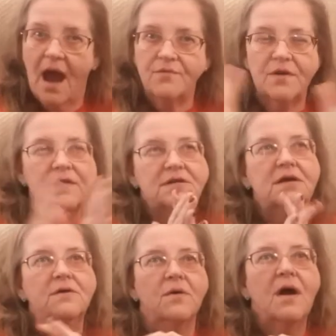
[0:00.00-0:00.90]
I really
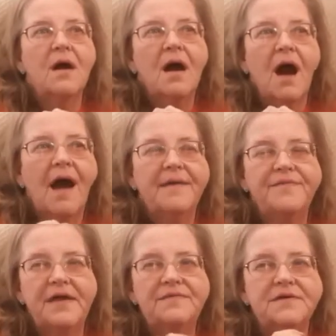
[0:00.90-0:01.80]
do. I
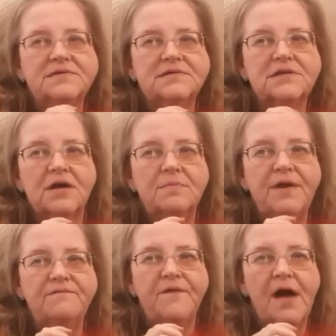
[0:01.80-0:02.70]
think this is going to be
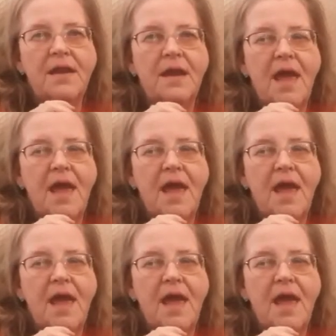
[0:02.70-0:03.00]
fun,